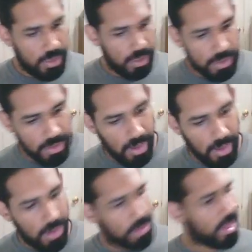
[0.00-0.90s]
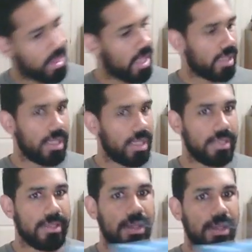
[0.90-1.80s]
So yeah,
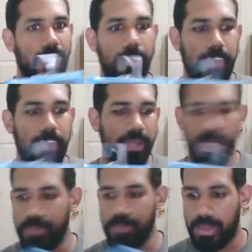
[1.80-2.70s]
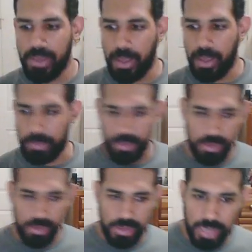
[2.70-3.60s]
let's open this baby up.
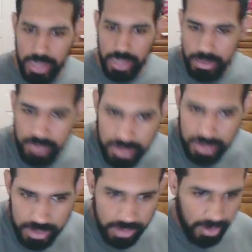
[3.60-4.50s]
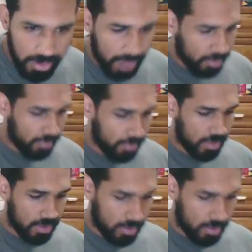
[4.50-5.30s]
Let me just grab something